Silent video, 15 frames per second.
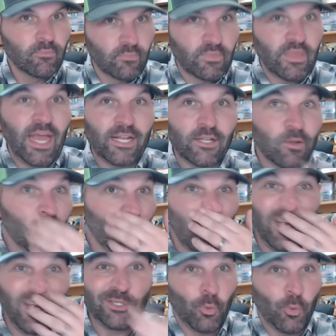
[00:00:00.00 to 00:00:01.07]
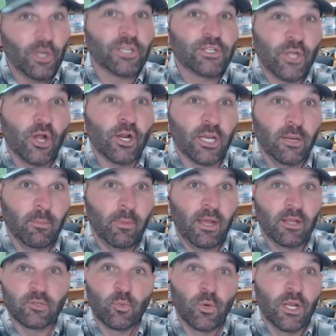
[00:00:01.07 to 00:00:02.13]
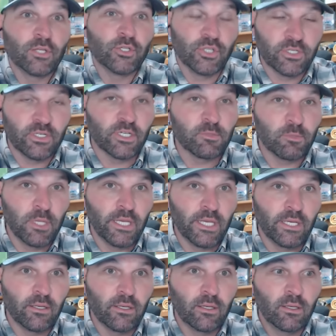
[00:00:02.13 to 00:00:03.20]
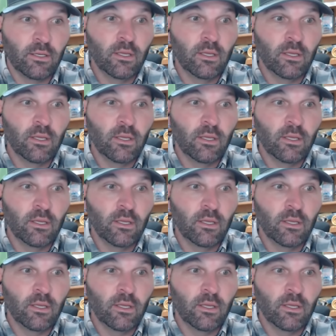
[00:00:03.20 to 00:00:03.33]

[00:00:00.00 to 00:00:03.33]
That is what he's talking about, is what I just explained.